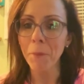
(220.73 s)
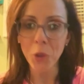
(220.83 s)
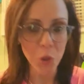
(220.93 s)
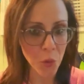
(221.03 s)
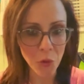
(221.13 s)

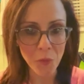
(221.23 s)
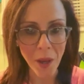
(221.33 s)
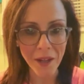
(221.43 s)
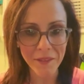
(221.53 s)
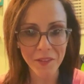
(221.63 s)
good old
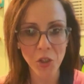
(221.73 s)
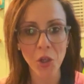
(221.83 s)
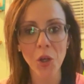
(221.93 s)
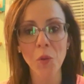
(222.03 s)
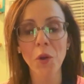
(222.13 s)

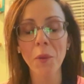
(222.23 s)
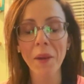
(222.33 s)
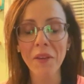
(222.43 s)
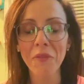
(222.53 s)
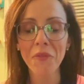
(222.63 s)
monster. One of
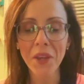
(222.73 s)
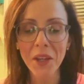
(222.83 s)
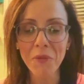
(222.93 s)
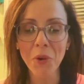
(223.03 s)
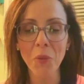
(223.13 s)
my
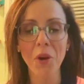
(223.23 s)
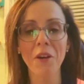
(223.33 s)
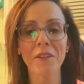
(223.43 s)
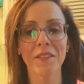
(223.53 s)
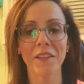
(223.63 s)
favorite
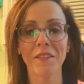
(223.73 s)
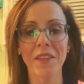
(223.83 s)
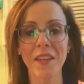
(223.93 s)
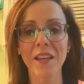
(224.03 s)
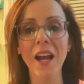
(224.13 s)
works is
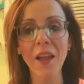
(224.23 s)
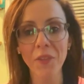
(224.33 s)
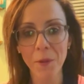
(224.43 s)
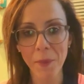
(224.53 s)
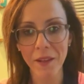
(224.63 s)
the
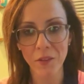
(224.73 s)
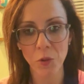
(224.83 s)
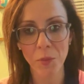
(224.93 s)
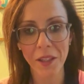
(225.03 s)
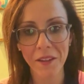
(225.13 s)
Gothic
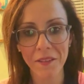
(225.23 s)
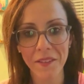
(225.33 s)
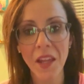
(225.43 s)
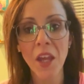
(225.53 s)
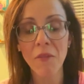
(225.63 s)

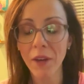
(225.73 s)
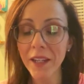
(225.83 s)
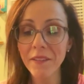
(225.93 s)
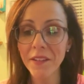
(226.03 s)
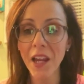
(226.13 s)
masterpiece
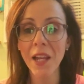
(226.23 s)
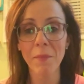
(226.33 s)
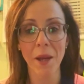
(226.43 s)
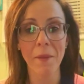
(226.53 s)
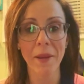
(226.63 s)
Frankenstein
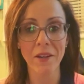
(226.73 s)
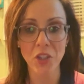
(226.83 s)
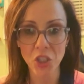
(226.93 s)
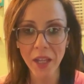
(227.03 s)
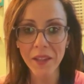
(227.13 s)
by Mary
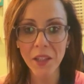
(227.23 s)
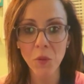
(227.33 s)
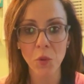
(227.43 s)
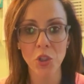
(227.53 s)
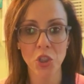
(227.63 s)
Shelley,
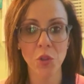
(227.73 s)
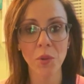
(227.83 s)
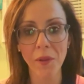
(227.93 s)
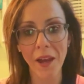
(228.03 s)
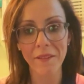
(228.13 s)
which
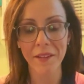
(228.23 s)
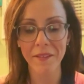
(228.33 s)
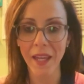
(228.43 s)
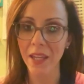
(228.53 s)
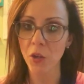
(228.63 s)

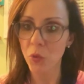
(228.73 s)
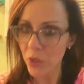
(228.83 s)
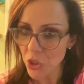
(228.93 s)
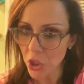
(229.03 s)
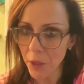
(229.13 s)
utilizes a
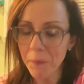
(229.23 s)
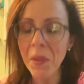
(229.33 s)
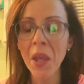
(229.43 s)
creature.